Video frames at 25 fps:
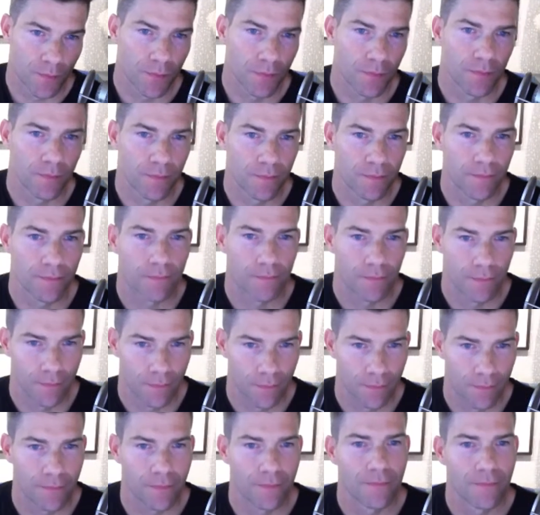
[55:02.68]
change your
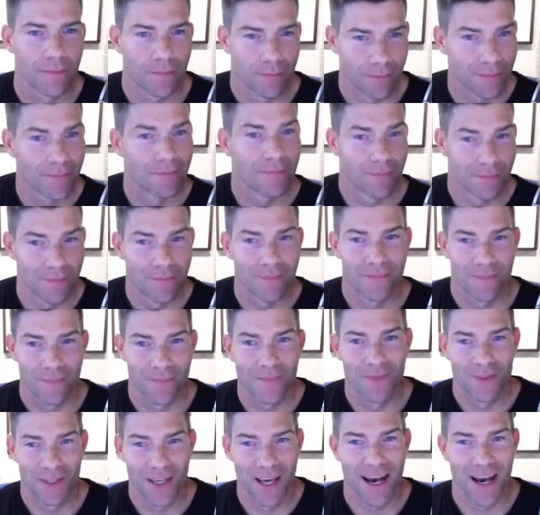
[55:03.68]
entire company within a
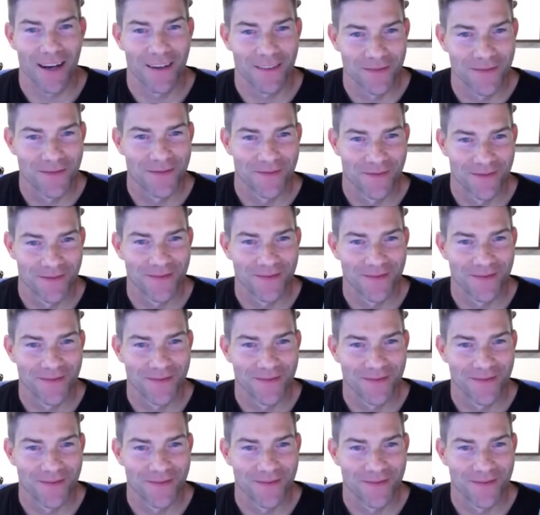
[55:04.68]
day or a week.